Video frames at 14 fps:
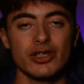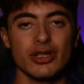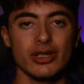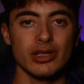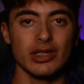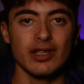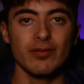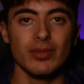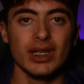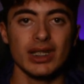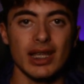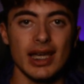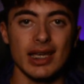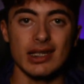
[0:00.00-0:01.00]
sure to leave me
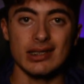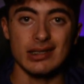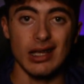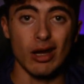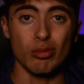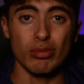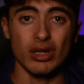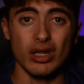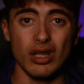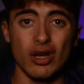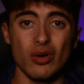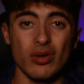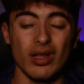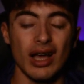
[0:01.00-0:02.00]
a like down
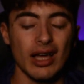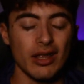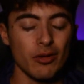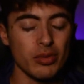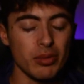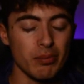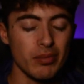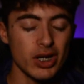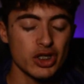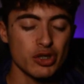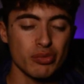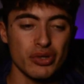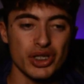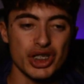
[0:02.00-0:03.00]
below. That would be much
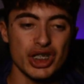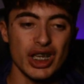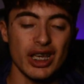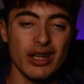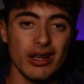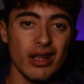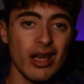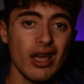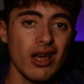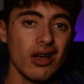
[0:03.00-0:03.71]
appreciated.